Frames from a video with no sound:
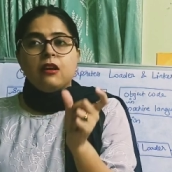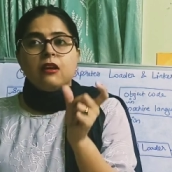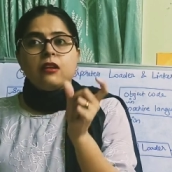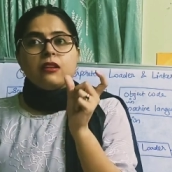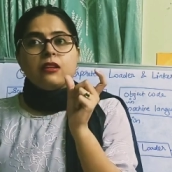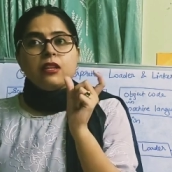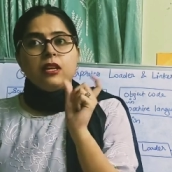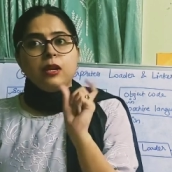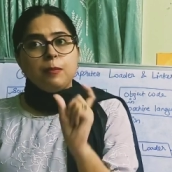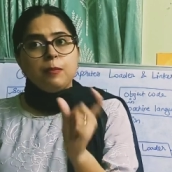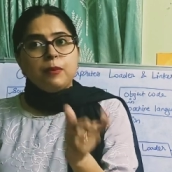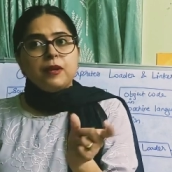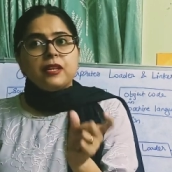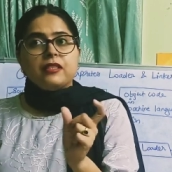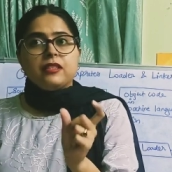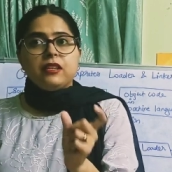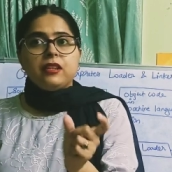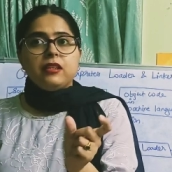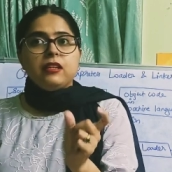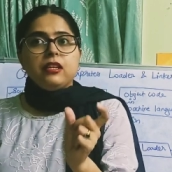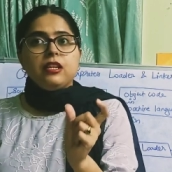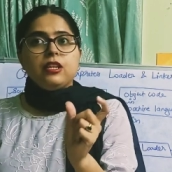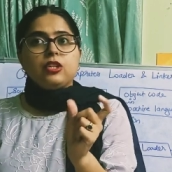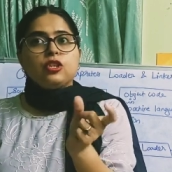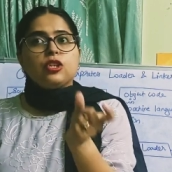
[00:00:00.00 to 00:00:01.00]

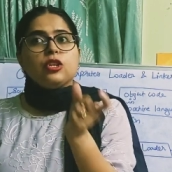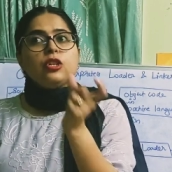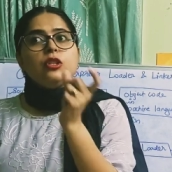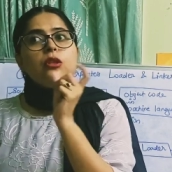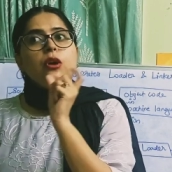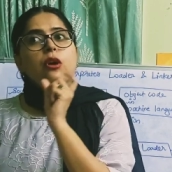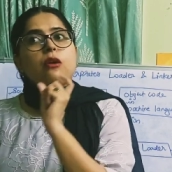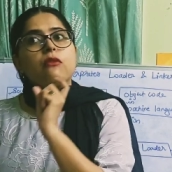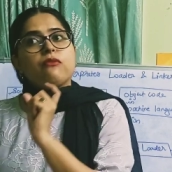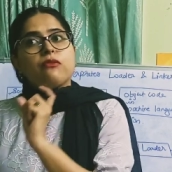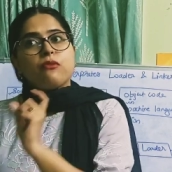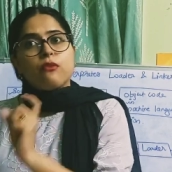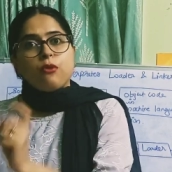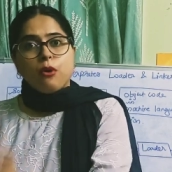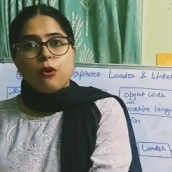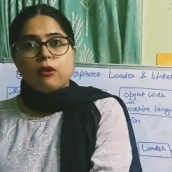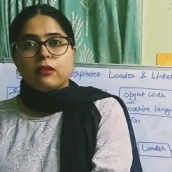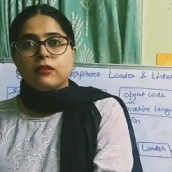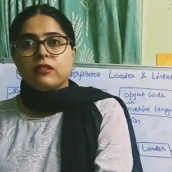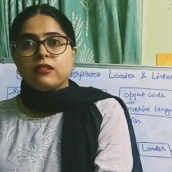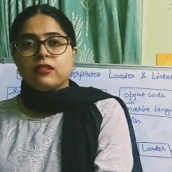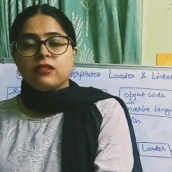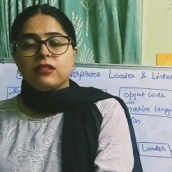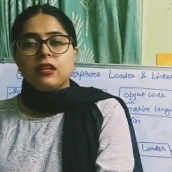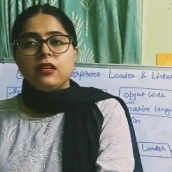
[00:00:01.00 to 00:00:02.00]
representation of
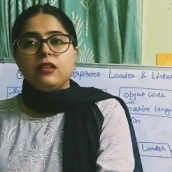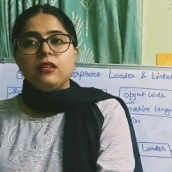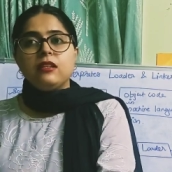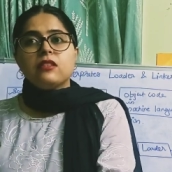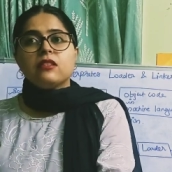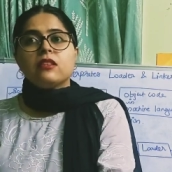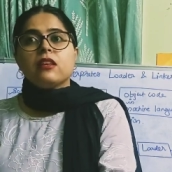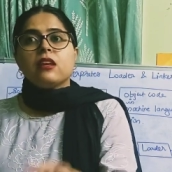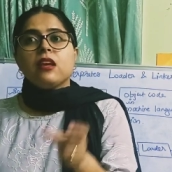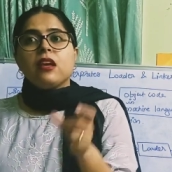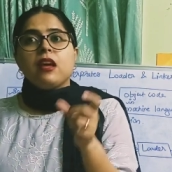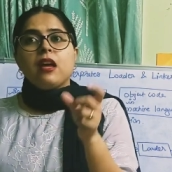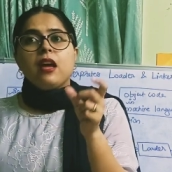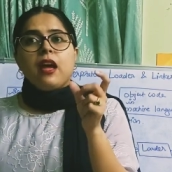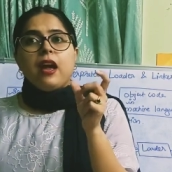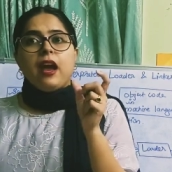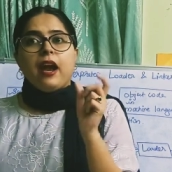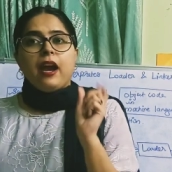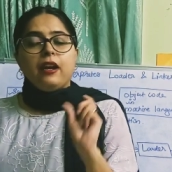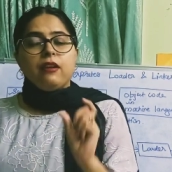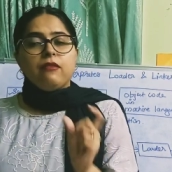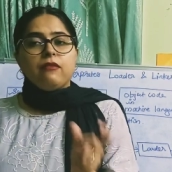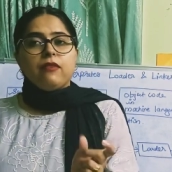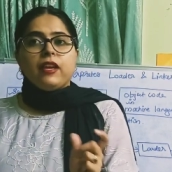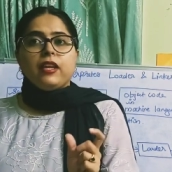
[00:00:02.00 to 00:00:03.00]
constants
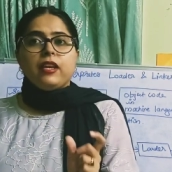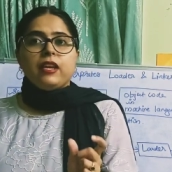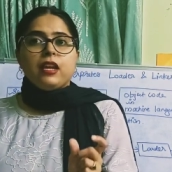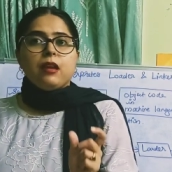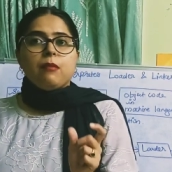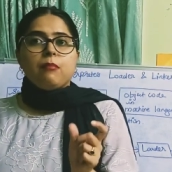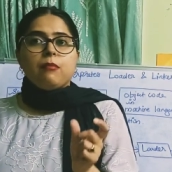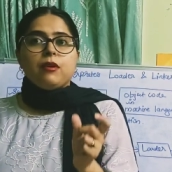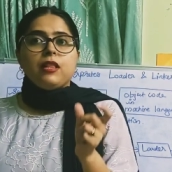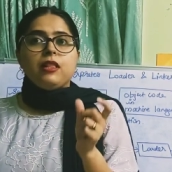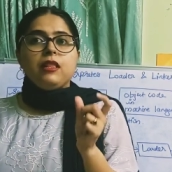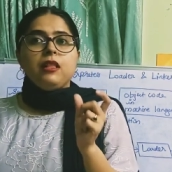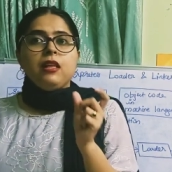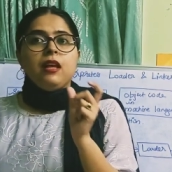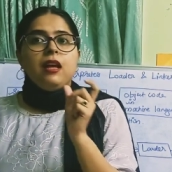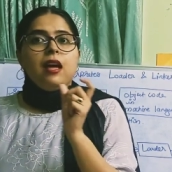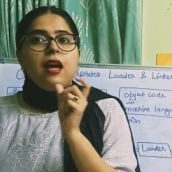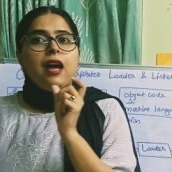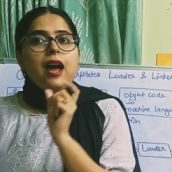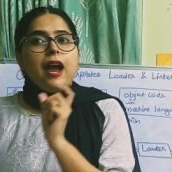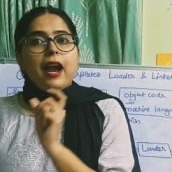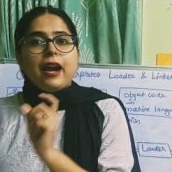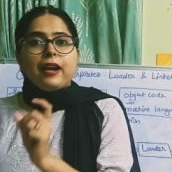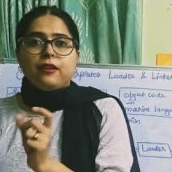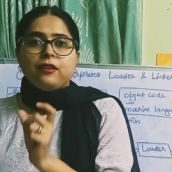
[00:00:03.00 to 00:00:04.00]
and variable,
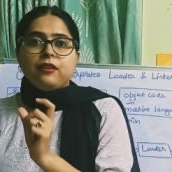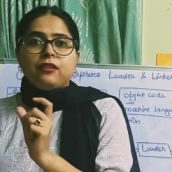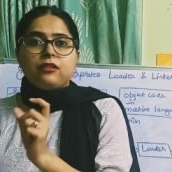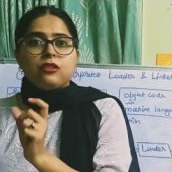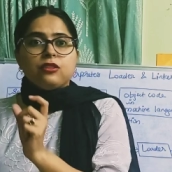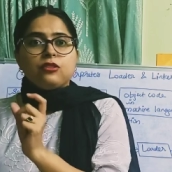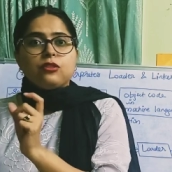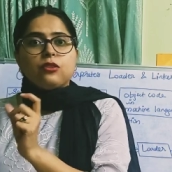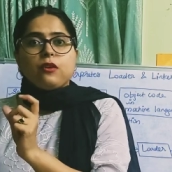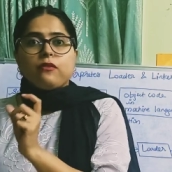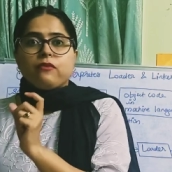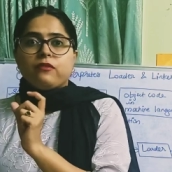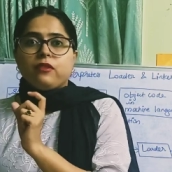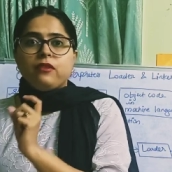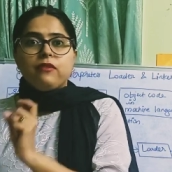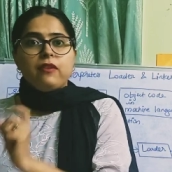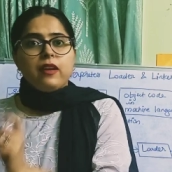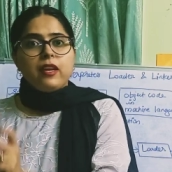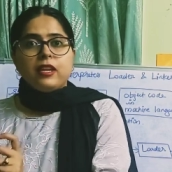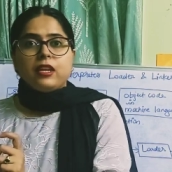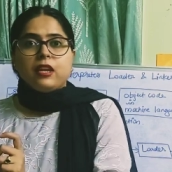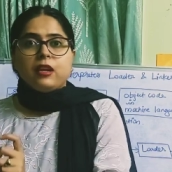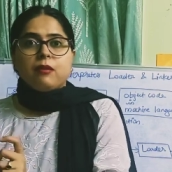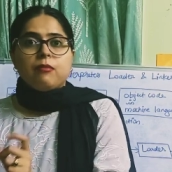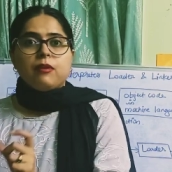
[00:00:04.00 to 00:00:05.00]
addresses of the
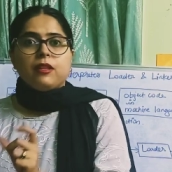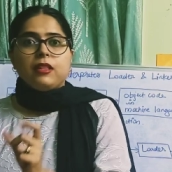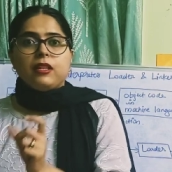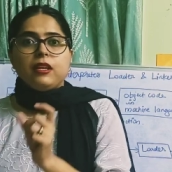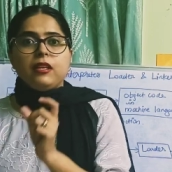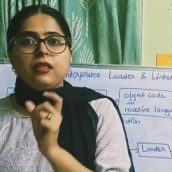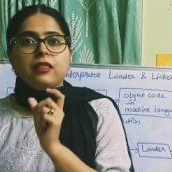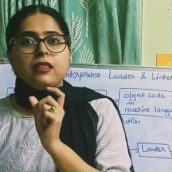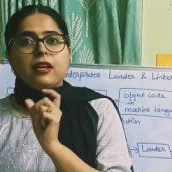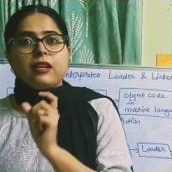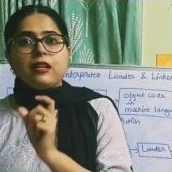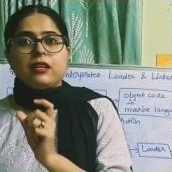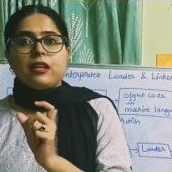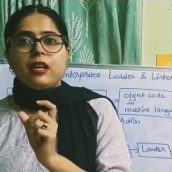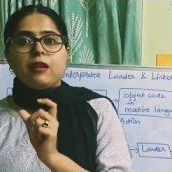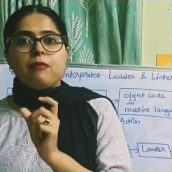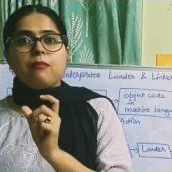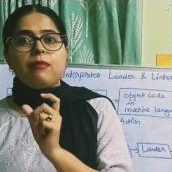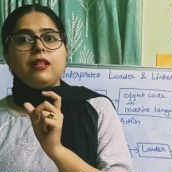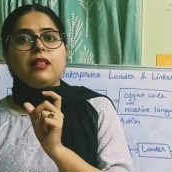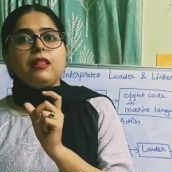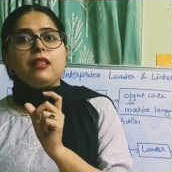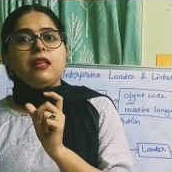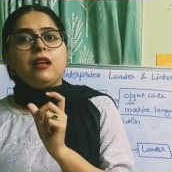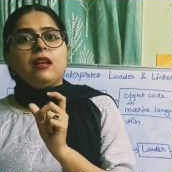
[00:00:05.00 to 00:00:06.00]
variable. In that
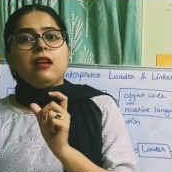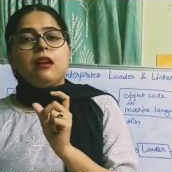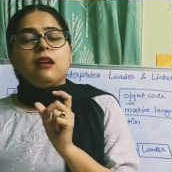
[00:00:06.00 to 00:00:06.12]
table